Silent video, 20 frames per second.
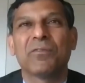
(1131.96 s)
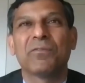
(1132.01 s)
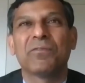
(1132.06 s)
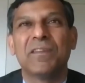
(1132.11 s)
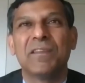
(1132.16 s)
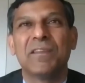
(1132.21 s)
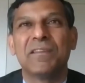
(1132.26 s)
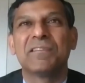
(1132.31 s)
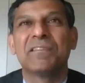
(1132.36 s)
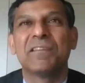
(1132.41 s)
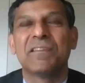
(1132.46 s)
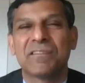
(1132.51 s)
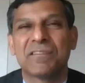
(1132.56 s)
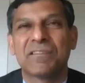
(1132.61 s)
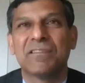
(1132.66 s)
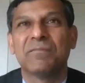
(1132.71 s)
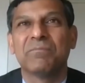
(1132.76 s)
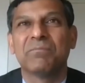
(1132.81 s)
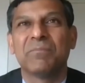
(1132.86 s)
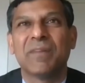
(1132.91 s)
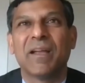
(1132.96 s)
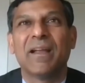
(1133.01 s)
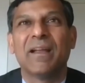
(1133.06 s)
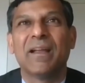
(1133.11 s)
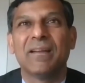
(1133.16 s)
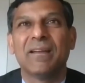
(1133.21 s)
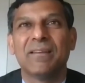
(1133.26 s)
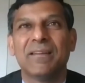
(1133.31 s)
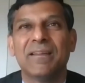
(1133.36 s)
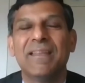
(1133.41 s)
of the system
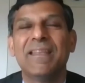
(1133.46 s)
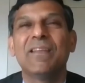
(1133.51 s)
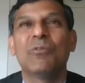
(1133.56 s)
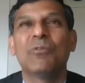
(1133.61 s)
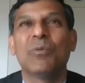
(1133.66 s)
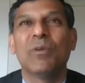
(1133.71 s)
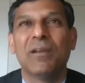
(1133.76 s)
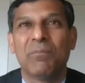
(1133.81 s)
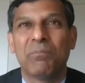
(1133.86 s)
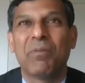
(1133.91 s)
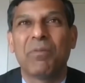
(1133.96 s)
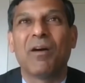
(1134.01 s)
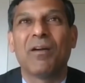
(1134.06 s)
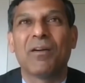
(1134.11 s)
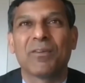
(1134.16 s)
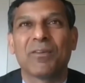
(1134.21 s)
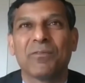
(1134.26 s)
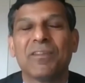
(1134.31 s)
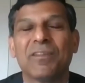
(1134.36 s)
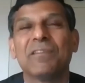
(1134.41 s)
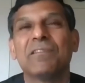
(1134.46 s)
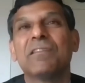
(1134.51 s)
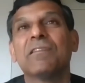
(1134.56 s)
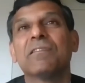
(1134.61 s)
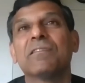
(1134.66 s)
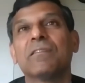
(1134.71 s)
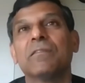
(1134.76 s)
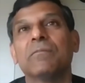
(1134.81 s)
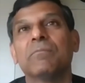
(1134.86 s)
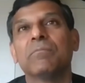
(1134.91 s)
and equal part of the
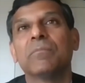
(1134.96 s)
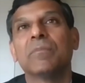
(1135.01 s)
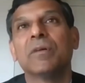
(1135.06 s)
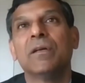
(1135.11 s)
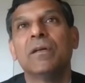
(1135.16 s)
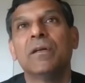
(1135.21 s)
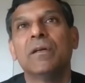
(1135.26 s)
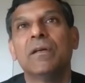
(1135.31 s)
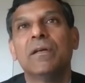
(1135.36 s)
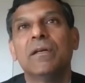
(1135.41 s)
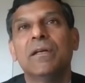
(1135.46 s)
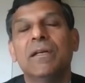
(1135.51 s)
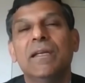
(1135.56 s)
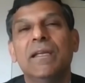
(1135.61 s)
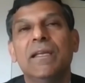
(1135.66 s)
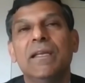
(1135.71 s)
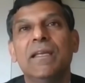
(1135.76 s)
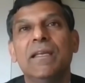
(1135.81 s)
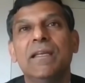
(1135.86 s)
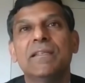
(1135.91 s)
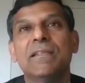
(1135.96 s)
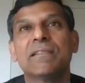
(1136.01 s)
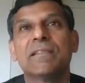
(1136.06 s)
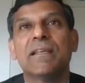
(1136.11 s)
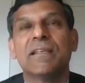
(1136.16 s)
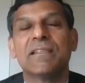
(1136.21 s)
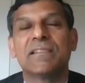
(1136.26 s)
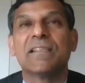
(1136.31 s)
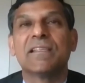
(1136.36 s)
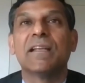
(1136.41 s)
system is
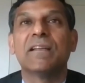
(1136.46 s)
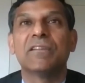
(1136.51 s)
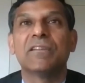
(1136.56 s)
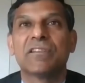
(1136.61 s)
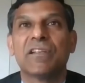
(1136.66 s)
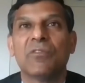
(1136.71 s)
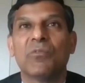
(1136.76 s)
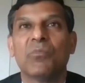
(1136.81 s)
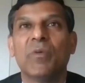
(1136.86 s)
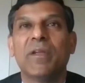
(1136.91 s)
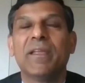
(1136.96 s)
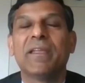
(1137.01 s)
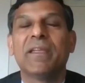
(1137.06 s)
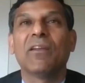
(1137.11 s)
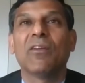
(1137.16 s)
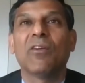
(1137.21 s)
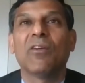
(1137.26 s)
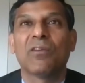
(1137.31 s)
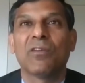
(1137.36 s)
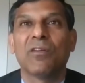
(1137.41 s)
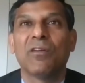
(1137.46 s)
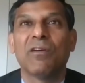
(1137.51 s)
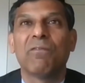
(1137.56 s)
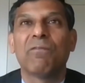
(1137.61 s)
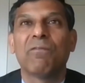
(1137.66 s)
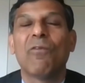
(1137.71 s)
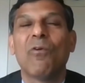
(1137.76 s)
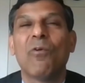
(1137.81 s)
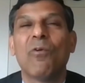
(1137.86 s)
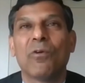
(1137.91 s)
essential. We cannot
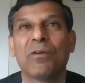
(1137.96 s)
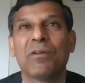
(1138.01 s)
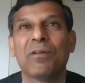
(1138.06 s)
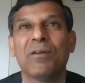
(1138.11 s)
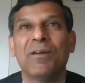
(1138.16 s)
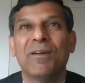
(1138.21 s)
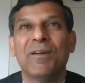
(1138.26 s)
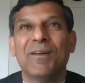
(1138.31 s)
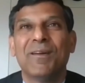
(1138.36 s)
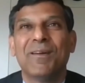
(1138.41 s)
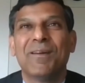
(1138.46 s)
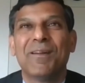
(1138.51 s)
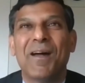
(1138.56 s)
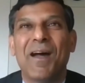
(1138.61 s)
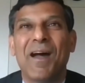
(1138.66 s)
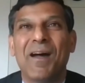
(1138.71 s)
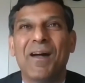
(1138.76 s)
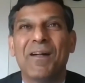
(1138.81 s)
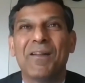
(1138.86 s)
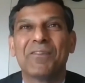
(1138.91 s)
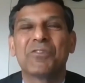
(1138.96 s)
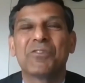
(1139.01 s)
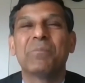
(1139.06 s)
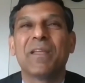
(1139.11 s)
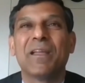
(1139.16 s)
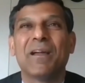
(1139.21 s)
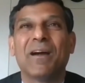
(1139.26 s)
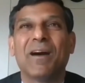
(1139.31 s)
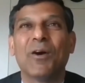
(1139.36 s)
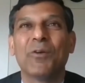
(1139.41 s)
afford to
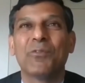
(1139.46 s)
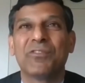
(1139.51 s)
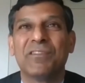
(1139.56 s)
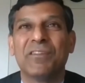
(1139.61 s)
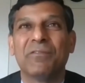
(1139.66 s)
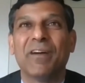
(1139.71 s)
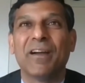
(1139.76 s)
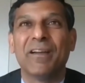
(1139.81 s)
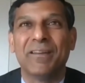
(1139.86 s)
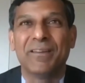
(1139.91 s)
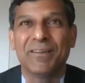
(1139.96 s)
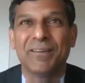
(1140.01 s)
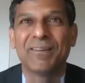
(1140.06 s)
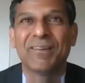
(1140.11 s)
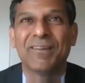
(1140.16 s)
be a house divided,